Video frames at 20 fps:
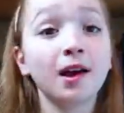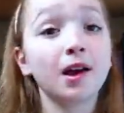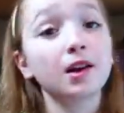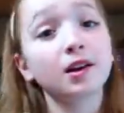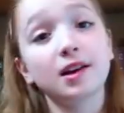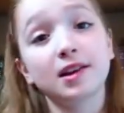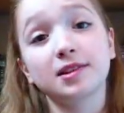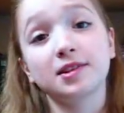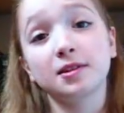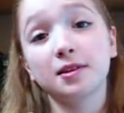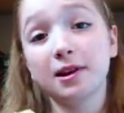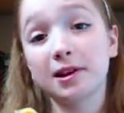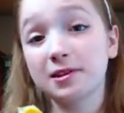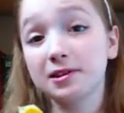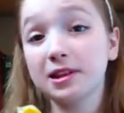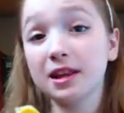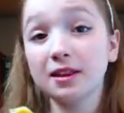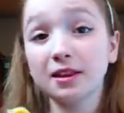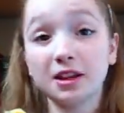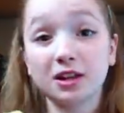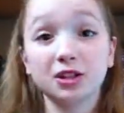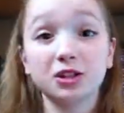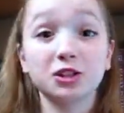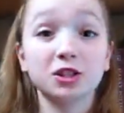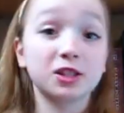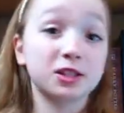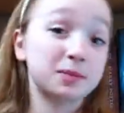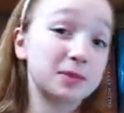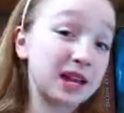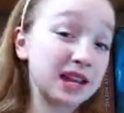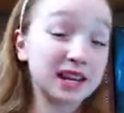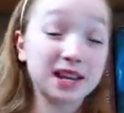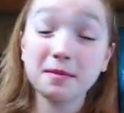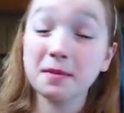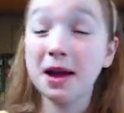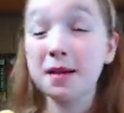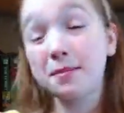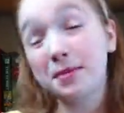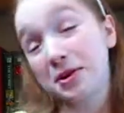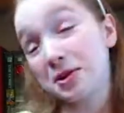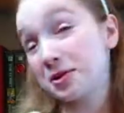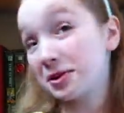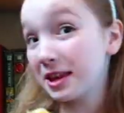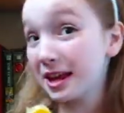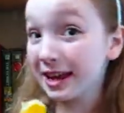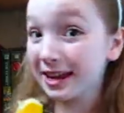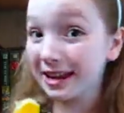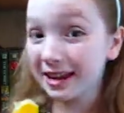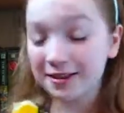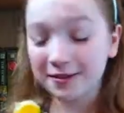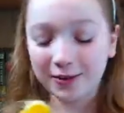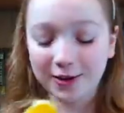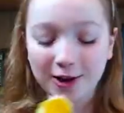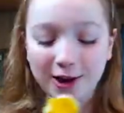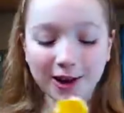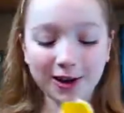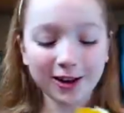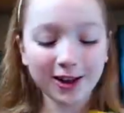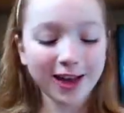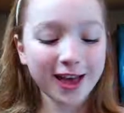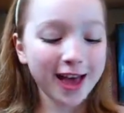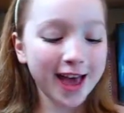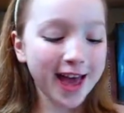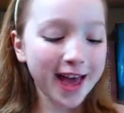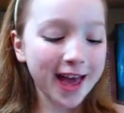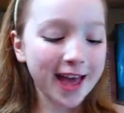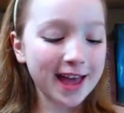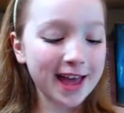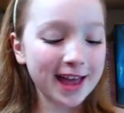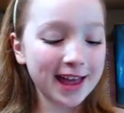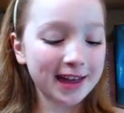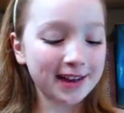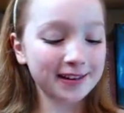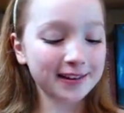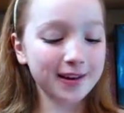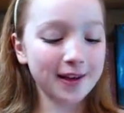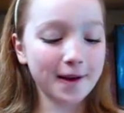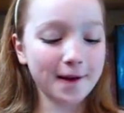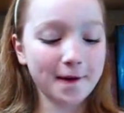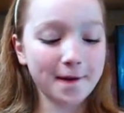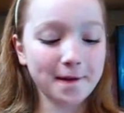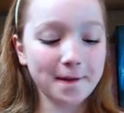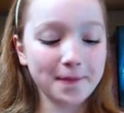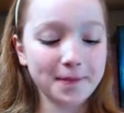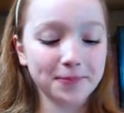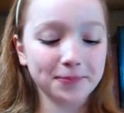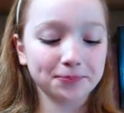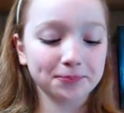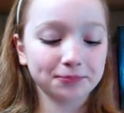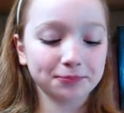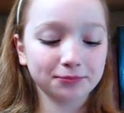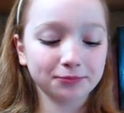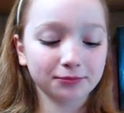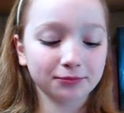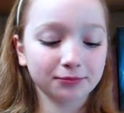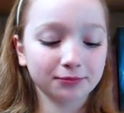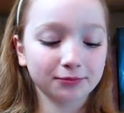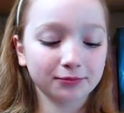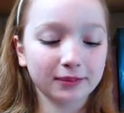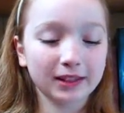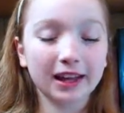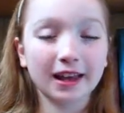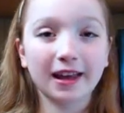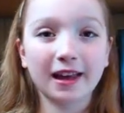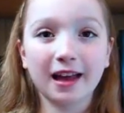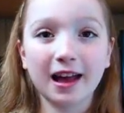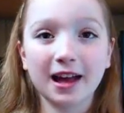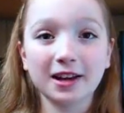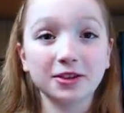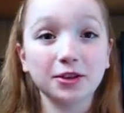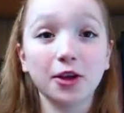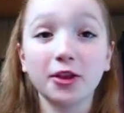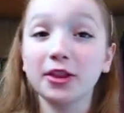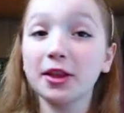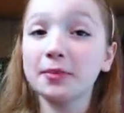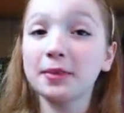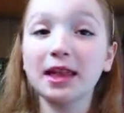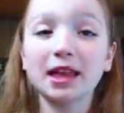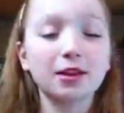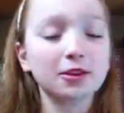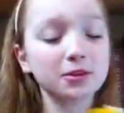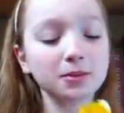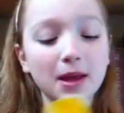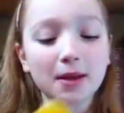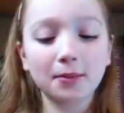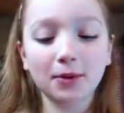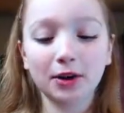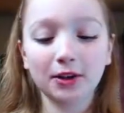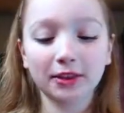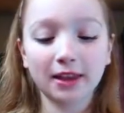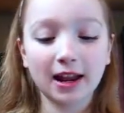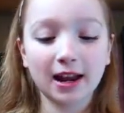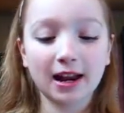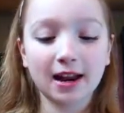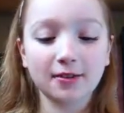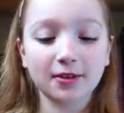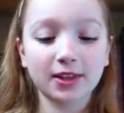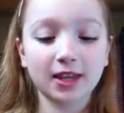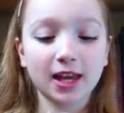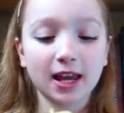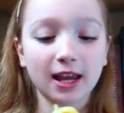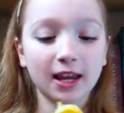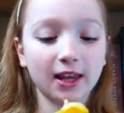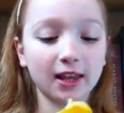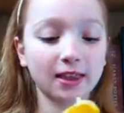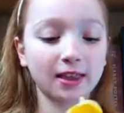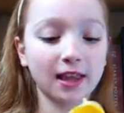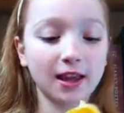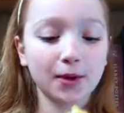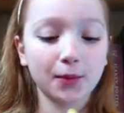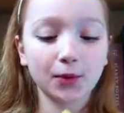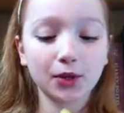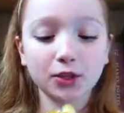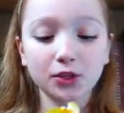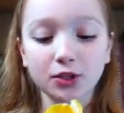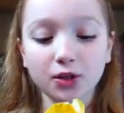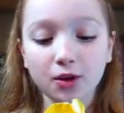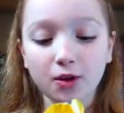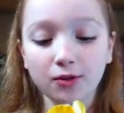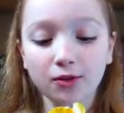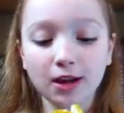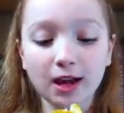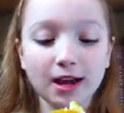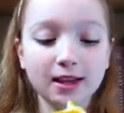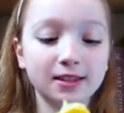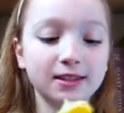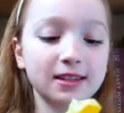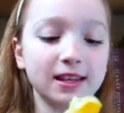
Okay, so I was at Lush spending my birthday gift card, and um, I told them that it was my birthday and everything, and they were so nice.